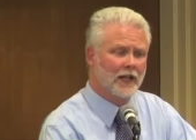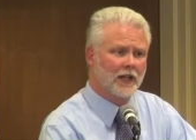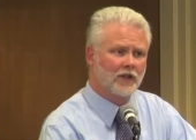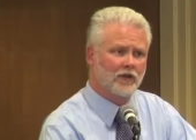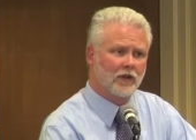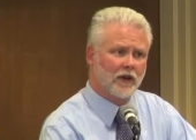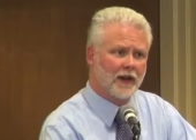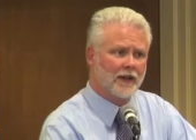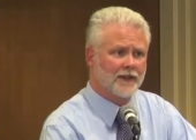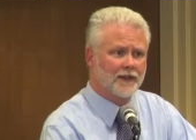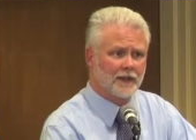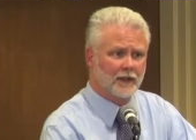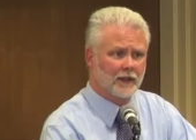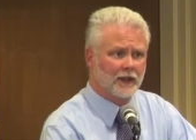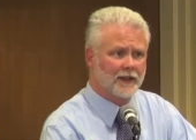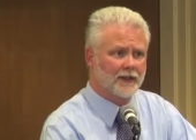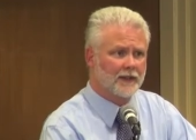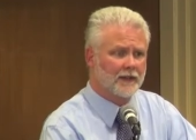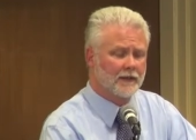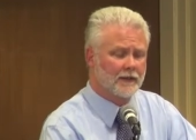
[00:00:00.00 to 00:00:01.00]
and try and
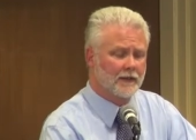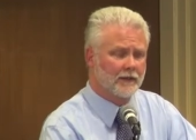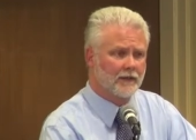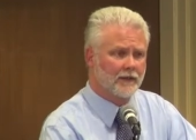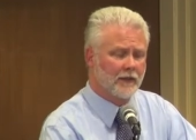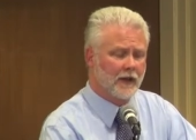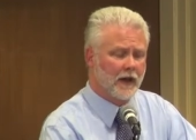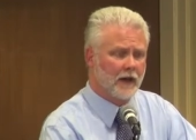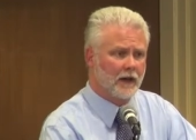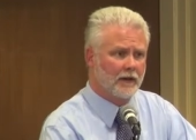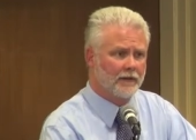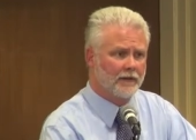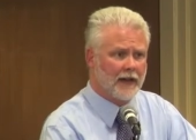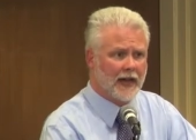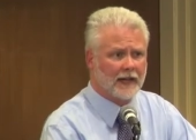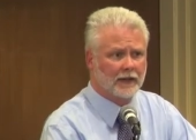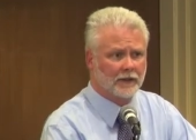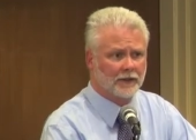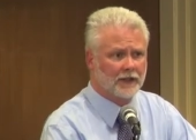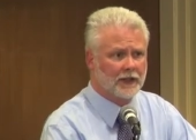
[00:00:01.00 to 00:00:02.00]
solicit uh,
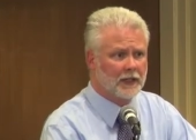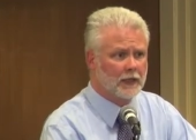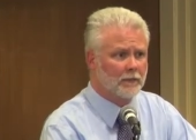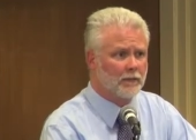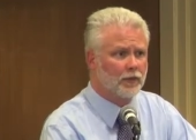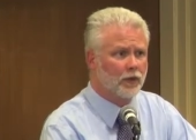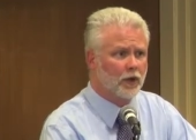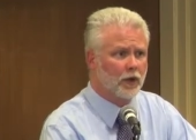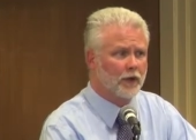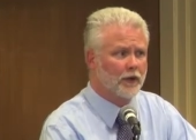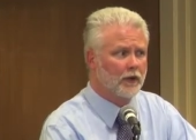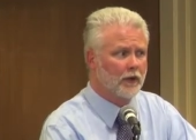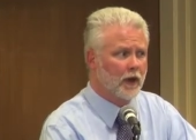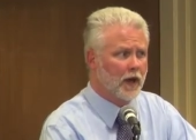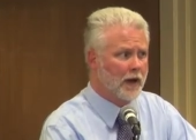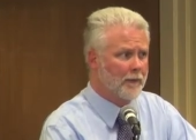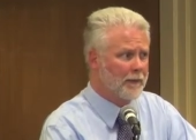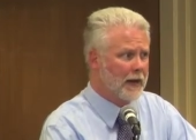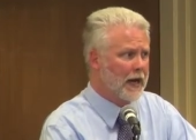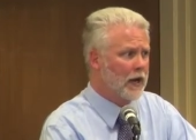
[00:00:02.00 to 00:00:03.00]
faculty input
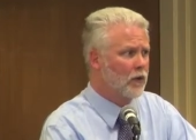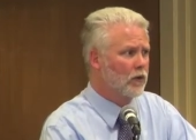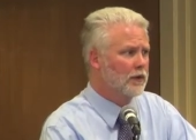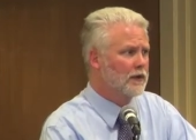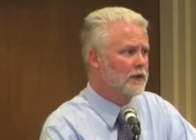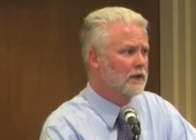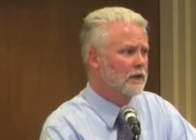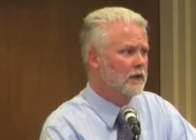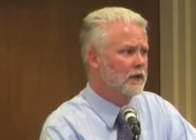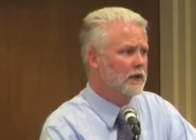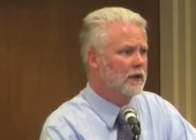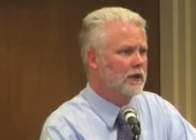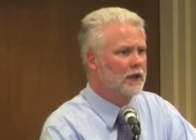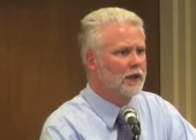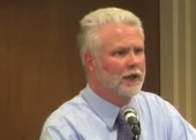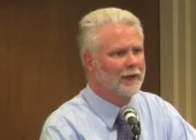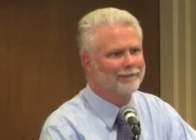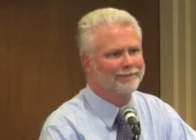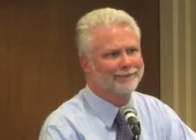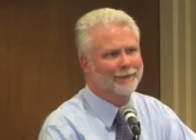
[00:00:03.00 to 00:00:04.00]
about
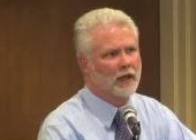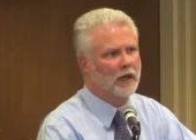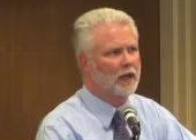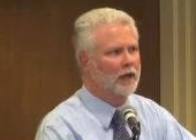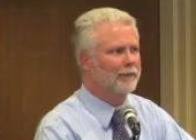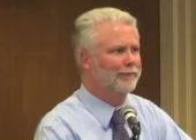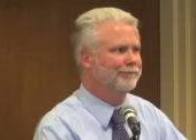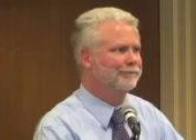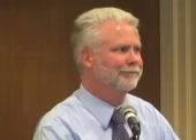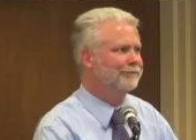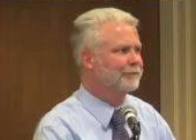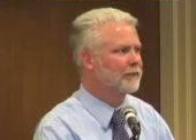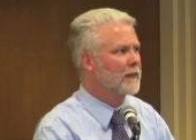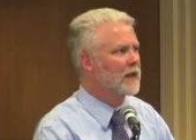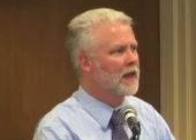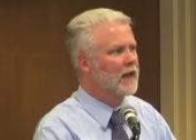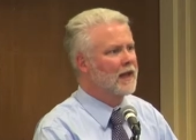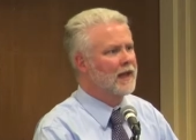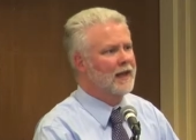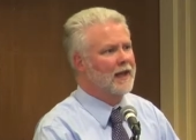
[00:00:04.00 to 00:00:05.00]
um,
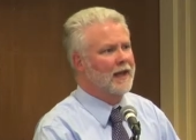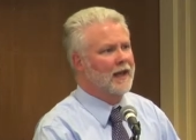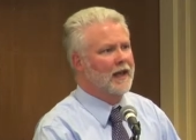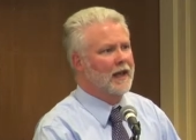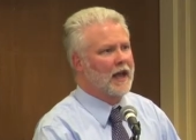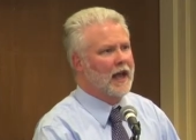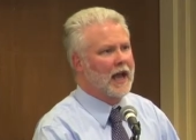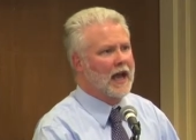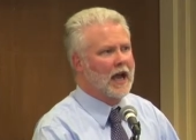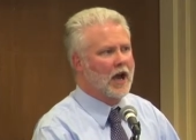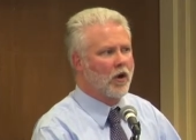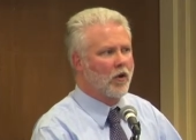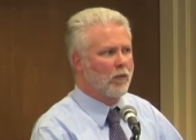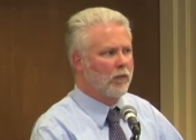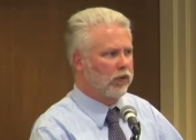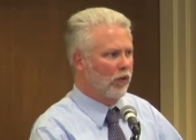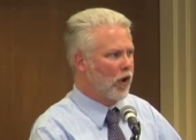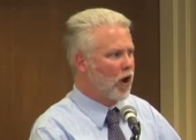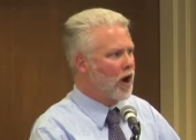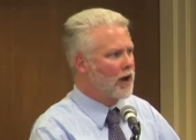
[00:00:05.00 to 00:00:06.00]
how
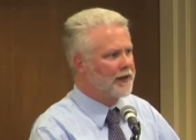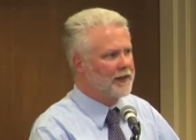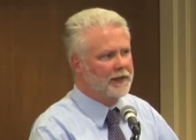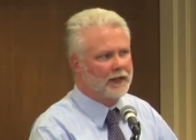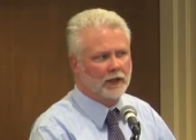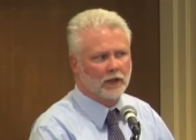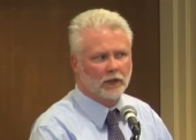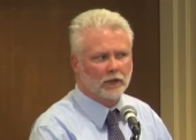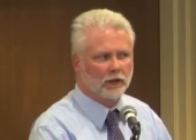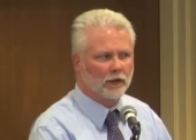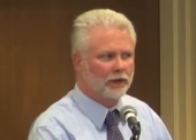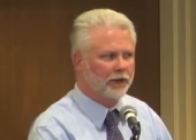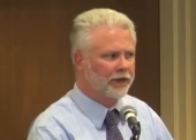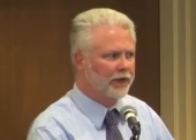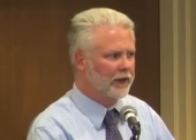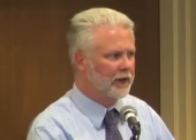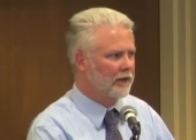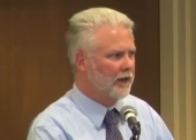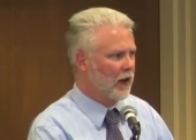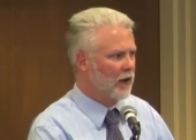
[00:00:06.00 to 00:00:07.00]
broad and
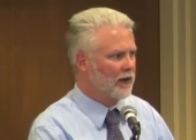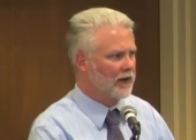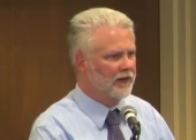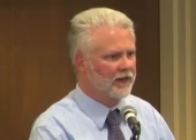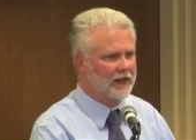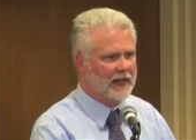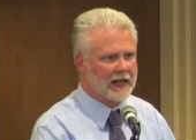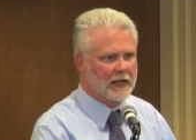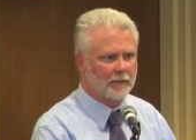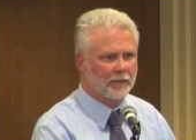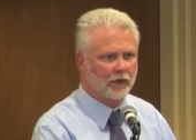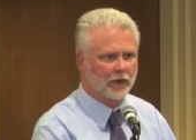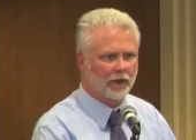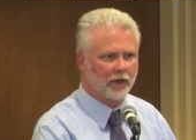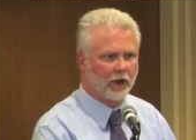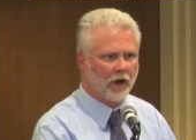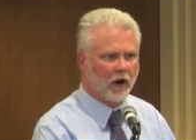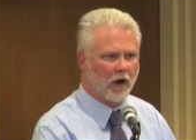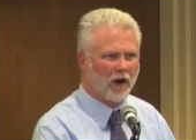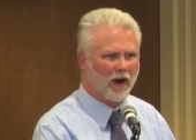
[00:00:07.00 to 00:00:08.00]
inclusive our
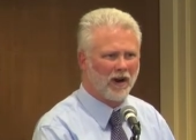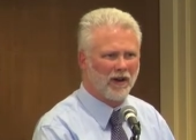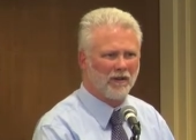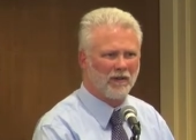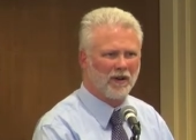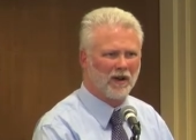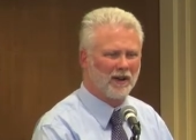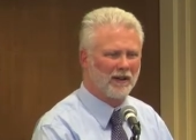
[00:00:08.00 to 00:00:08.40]
examples are,